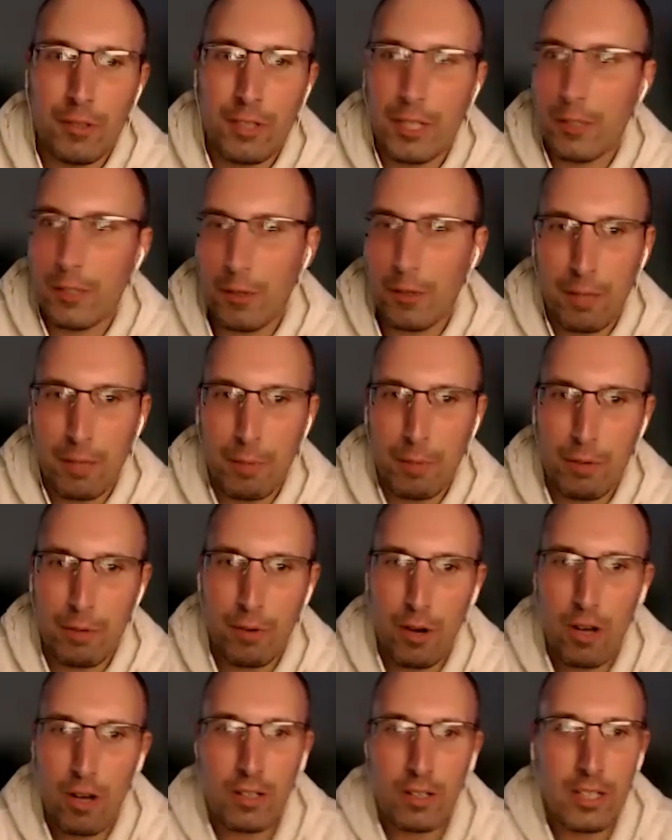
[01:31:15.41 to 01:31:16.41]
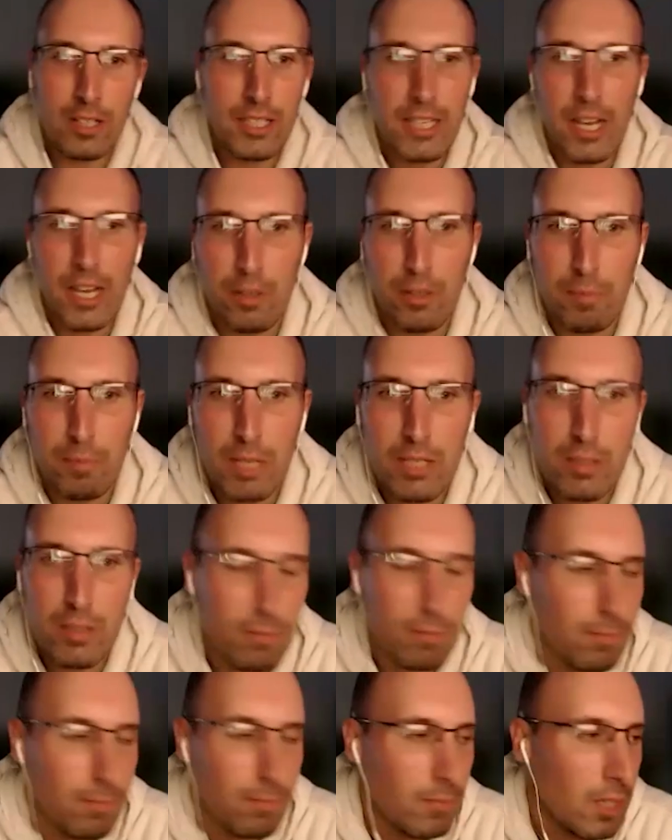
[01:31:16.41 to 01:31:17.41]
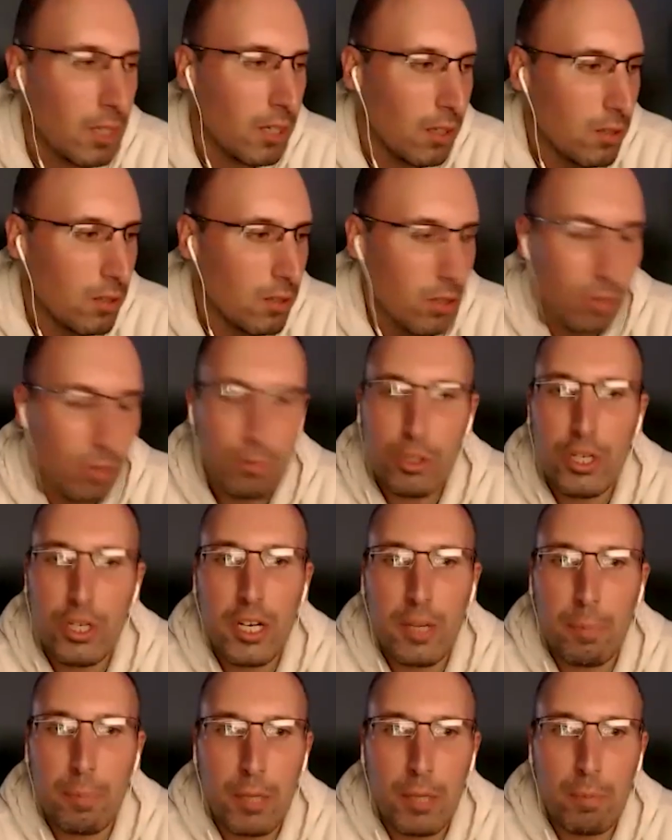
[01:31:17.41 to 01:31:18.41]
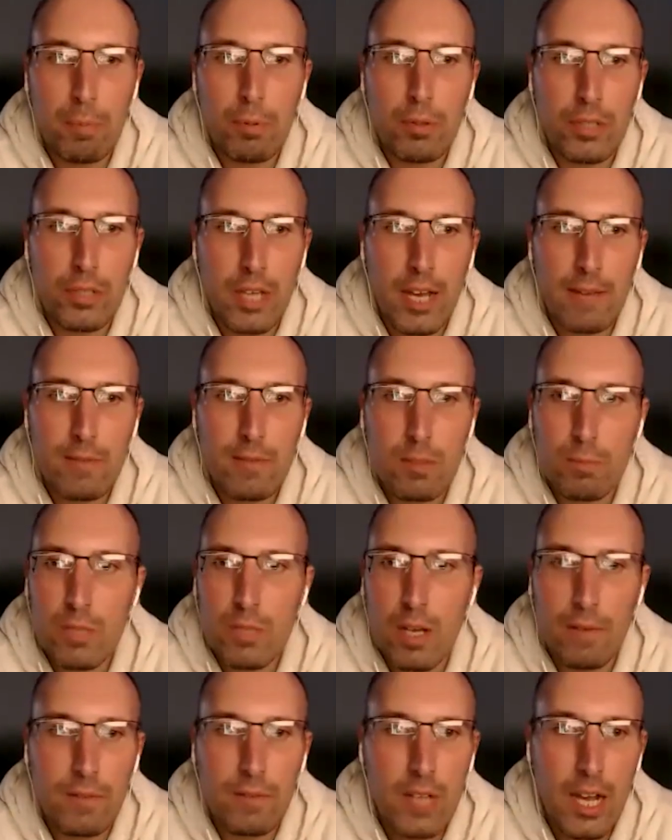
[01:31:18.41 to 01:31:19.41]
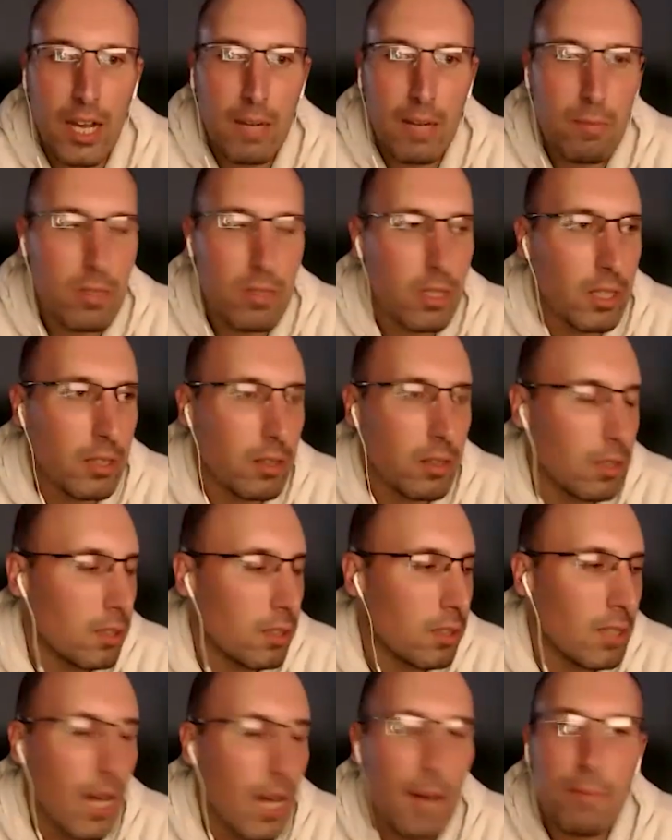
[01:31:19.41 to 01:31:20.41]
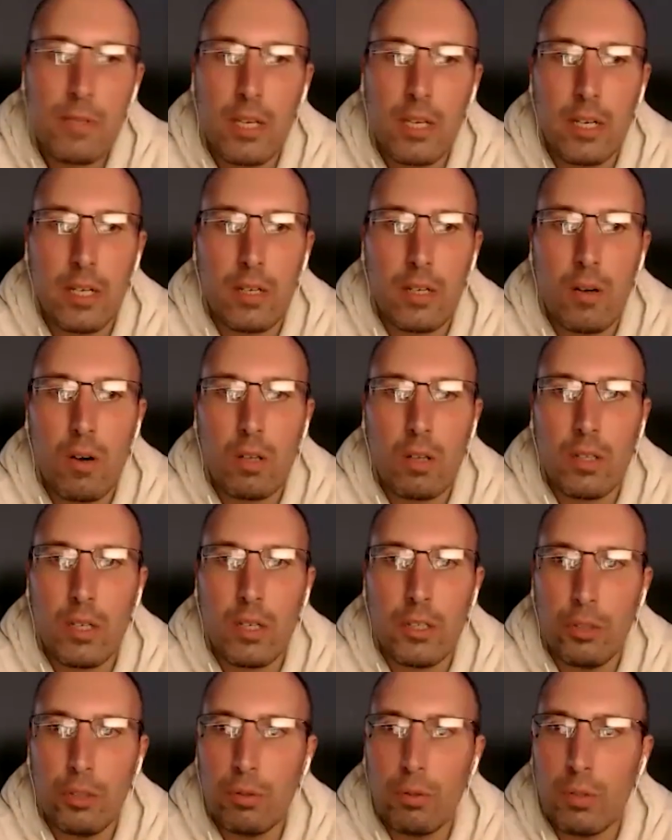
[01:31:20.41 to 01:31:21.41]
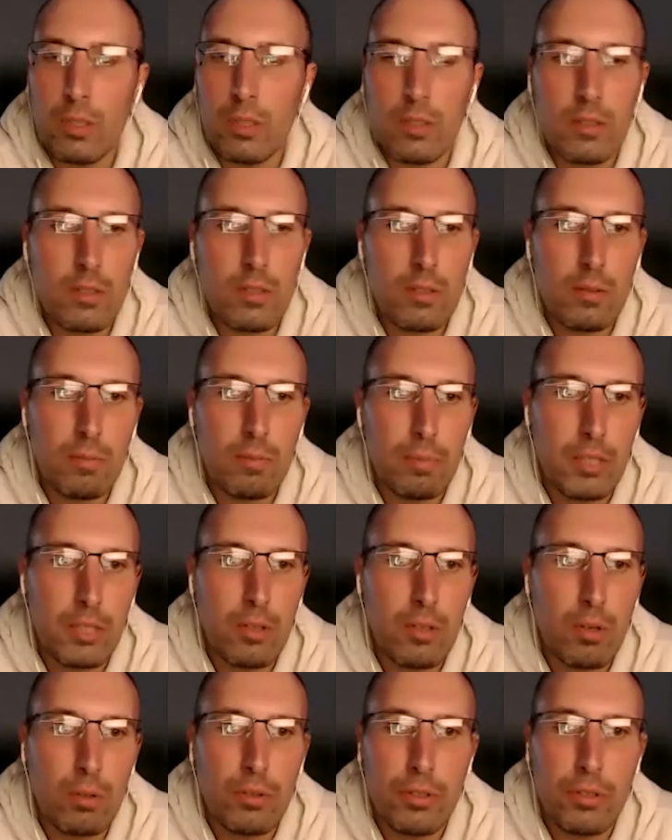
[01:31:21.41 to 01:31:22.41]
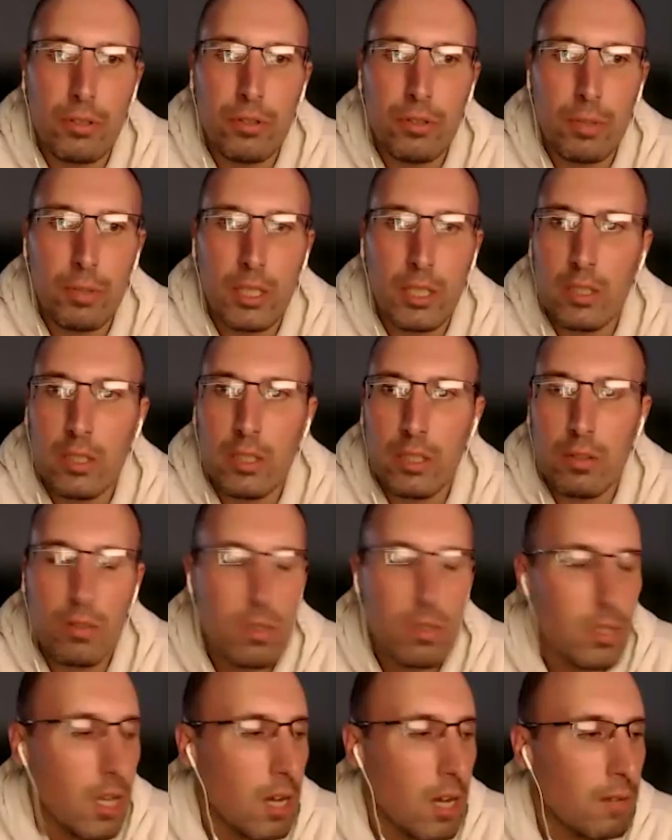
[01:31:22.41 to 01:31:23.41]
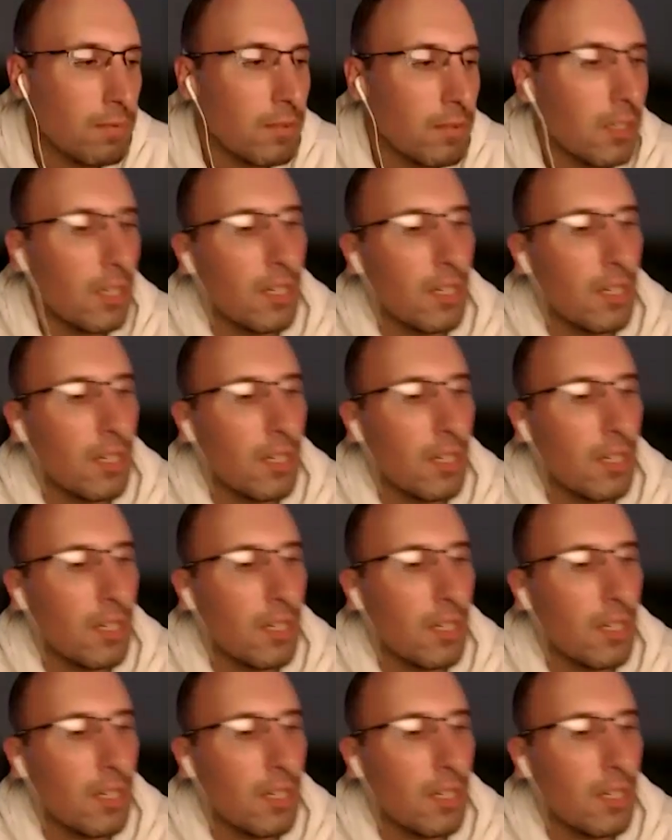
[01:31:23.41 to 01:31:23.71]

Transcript: Like, don't get me wrong. Like, yeah, you meet some shitty people. You have some tough times, like the cops getting called on you and being told you're doing illegal stuff.